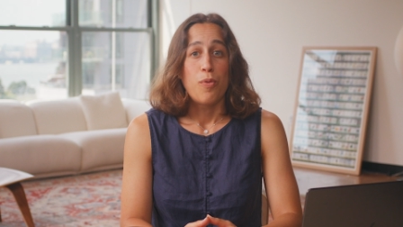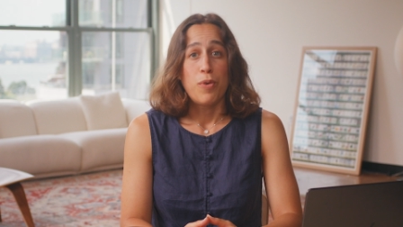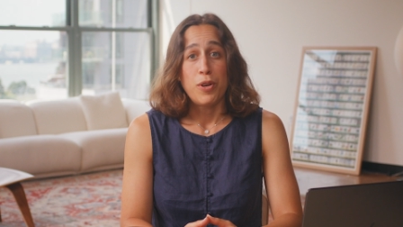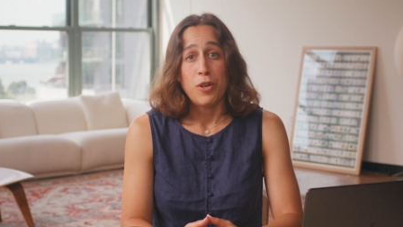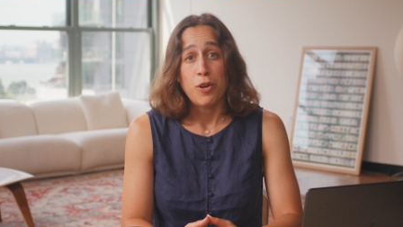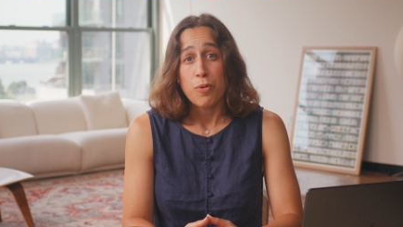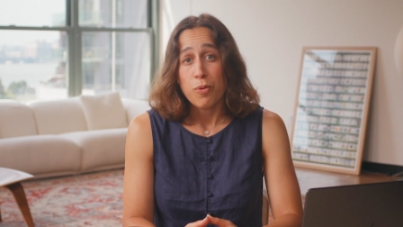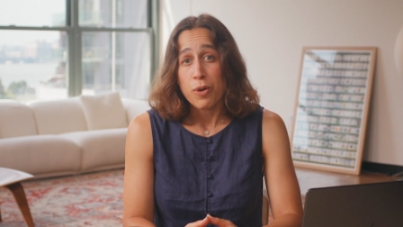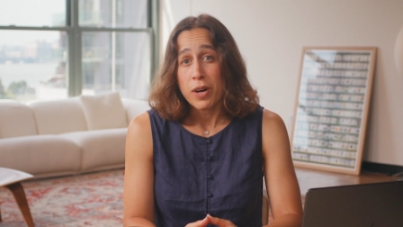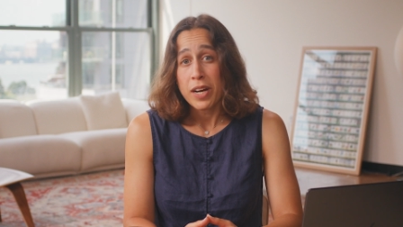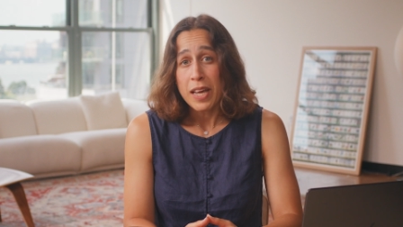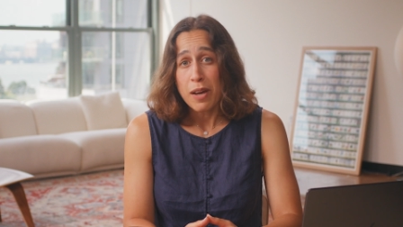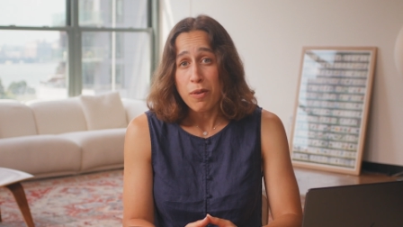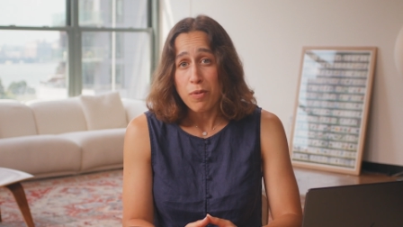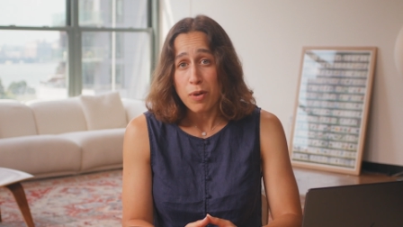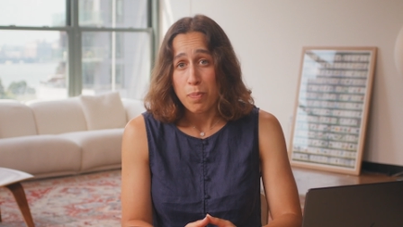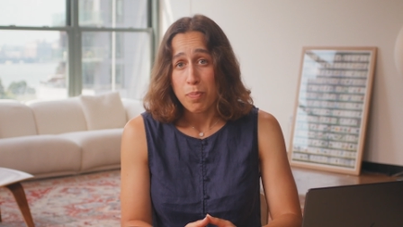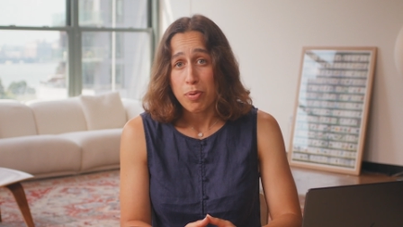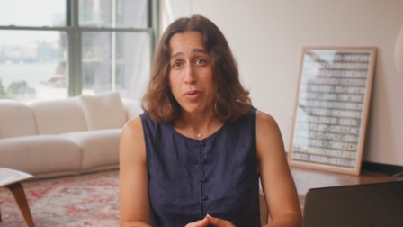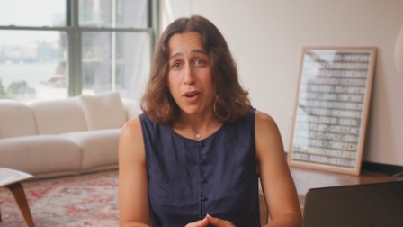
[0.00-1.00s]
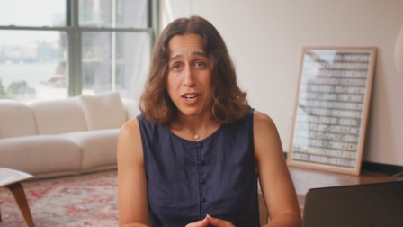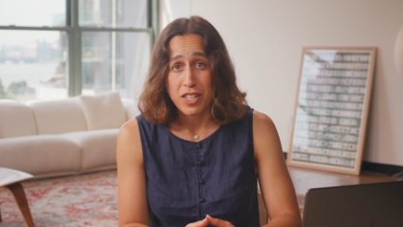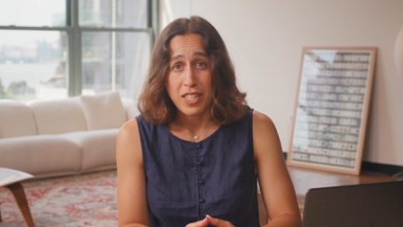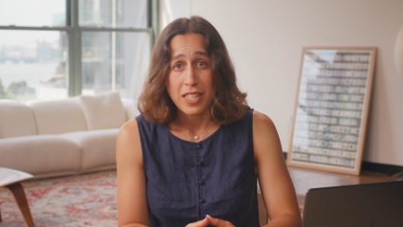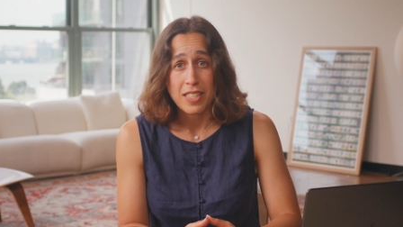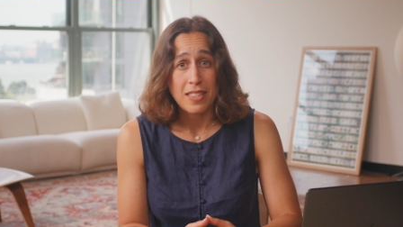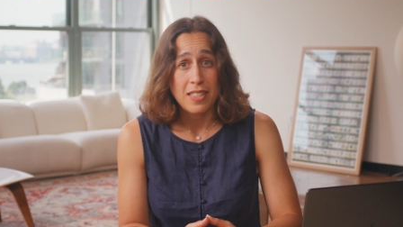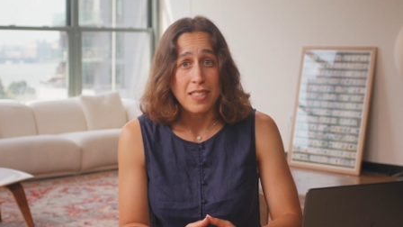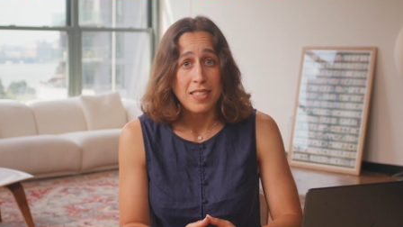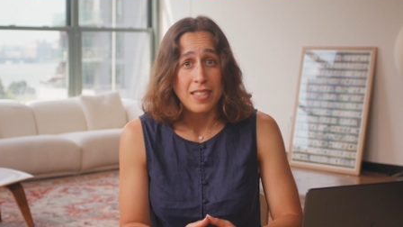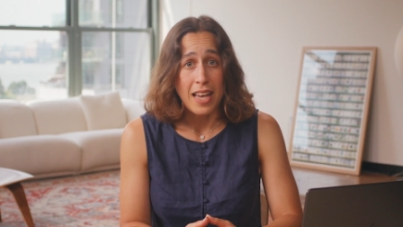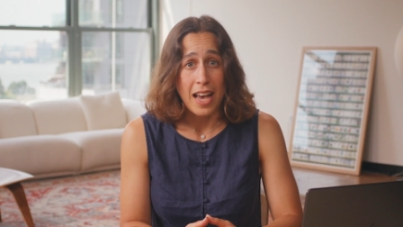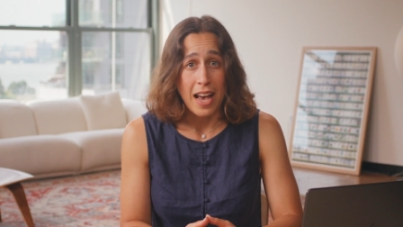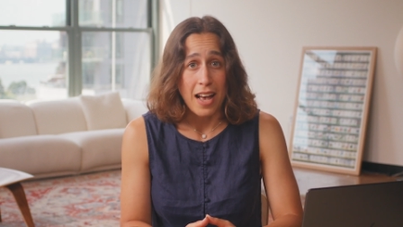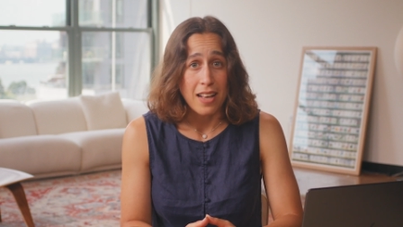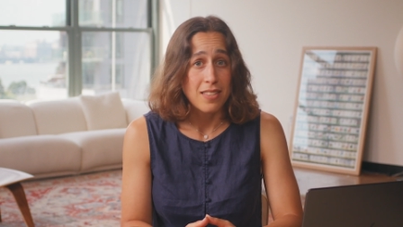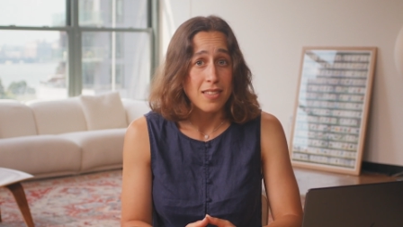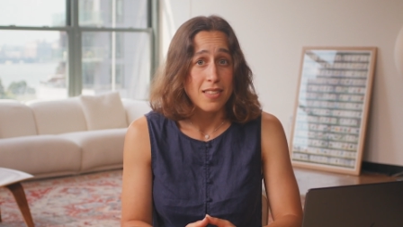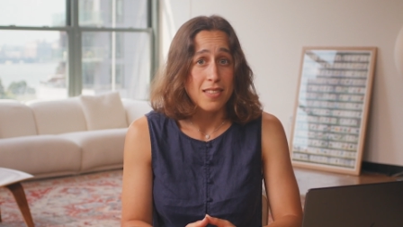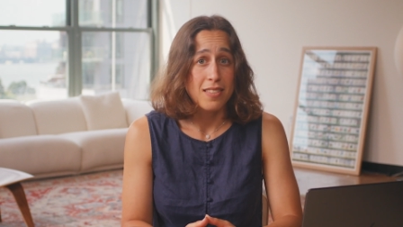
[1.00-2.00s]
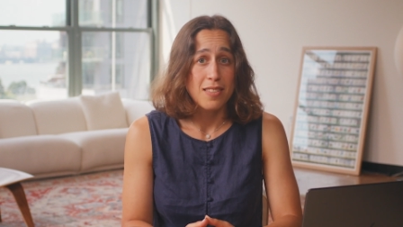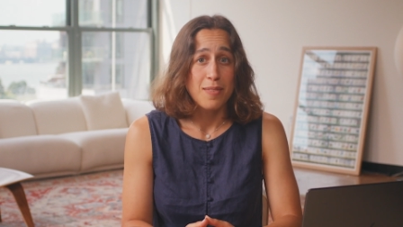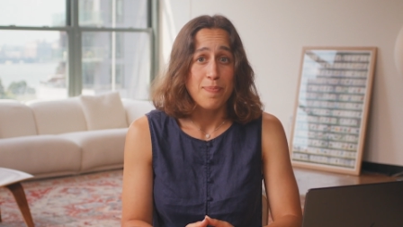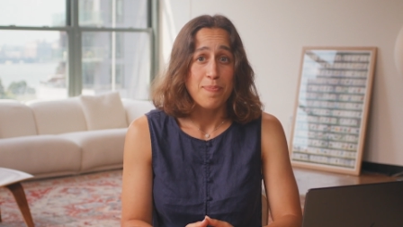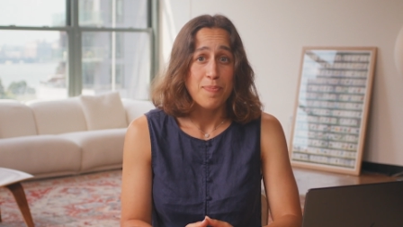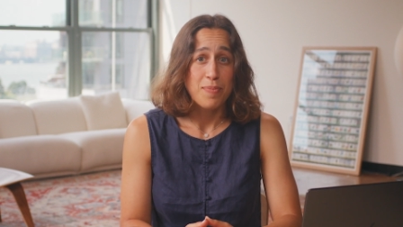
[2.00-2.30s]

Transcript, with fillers: When you're working with projects and tasks,